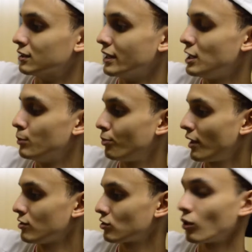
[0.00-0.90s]
heat
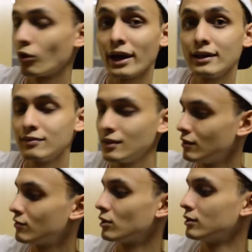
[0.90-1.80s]
press or anything,
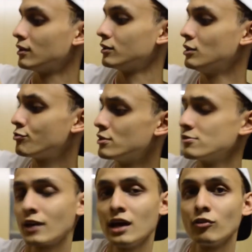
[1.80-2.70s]
it's a different
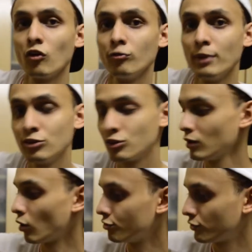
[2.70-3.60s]
type of
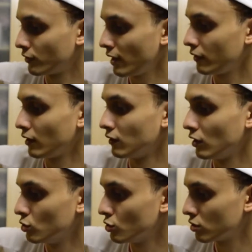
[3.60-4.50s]
material of thread that they
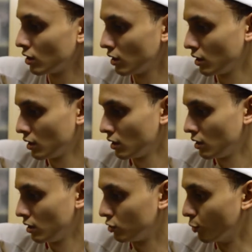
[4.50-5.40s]
use
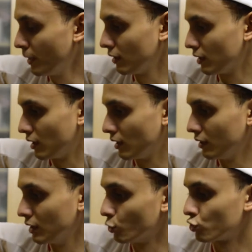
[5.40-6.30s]
to make
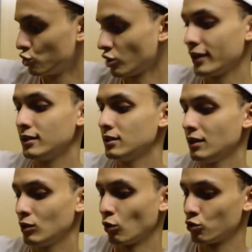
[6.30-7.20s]
it looks shiny,
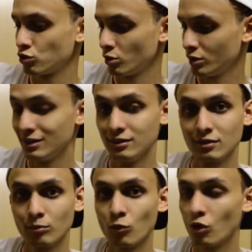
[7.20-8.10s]
and also
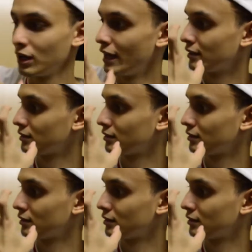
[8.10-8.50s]
it's more like